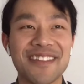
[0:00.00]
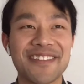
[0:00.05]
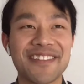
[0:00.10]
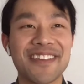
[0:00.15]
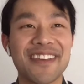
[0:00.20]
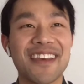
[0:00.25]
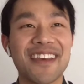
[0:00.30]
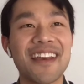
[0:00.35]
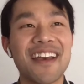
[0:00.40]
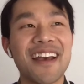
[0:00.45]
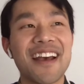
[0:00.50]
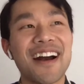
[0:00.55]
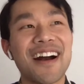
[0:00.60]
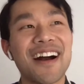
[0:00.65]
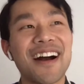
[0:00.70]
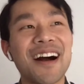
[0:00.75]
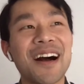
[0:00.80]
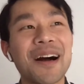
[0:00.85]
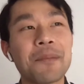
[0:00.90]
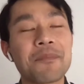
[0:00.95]
this.
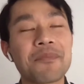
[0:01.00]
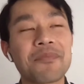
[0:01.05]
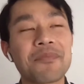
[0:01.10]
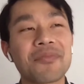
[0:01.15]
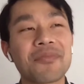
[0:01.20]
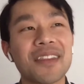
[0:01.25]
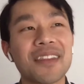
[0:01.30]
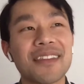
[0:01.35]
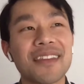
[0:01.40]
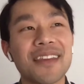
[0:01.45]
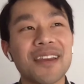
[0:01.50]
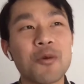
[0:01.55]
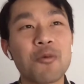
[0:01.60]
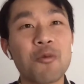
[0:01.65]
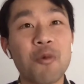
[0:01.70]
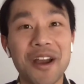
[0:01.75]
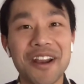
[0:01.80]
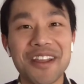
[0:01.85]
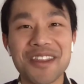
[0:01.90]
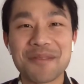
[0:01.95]
One
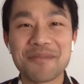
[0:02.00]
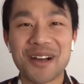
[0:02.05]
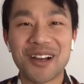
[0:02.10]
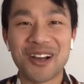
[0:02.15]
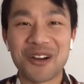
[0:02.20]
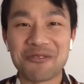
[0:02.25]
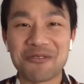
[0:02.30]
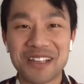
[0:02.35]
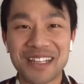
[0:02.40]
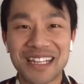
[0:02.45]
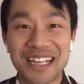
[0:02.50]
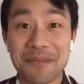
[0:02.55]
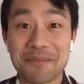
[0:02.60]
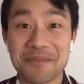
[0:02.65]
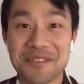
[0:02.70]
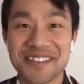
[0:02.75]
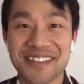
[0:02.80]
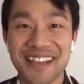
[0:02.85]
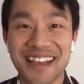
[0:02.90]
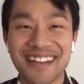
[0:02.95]
of them, I got really
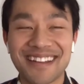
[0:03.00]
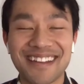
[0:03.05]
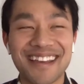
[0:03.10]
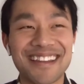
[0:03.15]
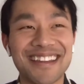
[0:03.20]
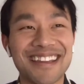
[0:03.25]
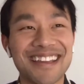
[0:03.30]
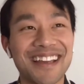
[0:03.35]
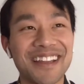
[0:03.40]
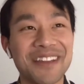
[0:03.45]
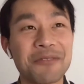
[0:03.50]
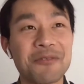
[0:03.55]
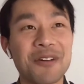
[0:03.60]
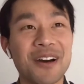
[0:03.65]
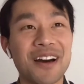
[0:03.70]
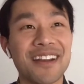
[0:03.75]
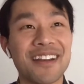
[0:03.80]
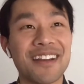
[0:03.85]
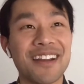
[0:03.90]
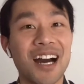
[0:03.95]
upset, and the other
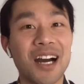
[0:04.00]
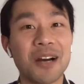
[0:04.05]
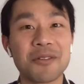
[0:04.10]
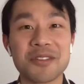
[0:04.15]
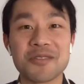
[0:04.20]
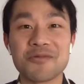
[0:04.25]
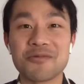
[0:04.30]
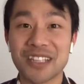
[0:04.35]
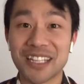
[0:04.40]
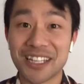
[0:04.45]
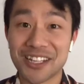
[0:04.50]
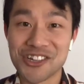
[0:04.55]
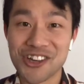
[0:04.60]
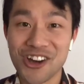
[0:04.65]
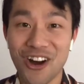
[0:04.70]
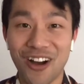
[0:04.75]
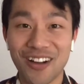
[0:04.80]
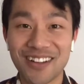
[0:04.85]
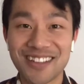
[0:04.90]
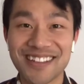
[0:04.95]
one, I was really
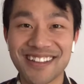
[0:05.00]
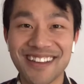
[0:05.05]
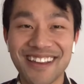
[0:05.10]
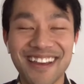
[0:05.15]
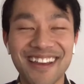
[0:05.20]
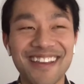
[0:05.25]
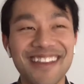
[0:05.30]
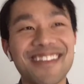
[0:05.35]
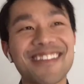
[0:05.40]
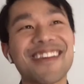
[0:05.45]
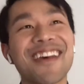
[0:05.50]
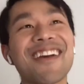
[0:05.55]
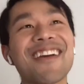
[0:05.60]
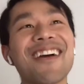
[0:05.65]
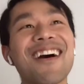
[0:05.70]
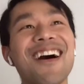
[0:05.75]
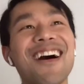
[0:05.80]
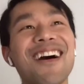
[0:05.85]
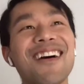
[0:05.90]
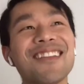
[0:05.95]
shocked. So
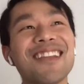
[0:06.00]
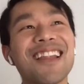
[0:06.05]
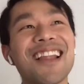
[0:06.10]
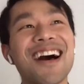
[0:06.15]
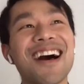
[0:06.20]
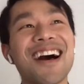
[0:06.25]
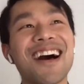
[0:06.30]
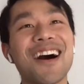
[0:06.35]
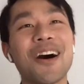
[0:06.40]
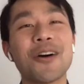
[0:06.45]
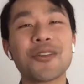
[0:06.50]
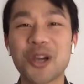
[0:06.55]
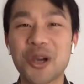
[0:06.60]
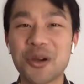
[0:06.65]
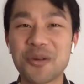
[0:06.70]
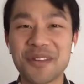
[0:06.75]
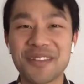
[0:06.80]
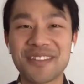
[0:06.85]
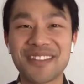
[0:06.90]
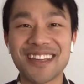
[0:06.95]
I'll
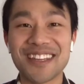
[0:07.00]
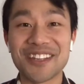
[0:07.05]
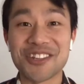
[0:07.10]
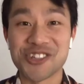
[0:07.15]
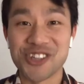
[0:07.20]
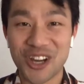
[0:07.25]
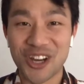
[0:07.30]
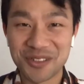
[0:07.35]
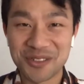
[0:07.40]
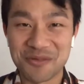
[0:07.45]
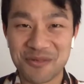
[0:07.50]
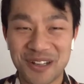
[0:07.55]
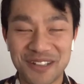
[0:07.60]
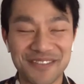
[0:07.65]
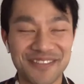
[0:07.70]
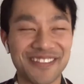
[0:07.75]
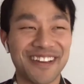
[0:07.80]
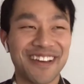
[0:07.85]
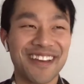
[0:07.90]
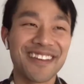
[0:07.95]
go with the shocked
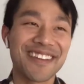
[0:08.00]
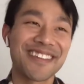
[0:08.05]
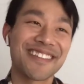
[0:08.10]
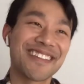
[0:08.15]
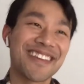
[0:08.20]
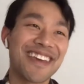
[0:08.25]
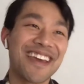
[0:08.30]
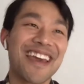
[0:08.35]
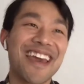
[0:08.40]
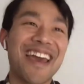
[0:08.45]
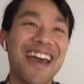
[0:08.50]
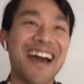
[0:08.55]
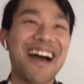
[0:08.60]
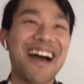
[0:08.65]
one first.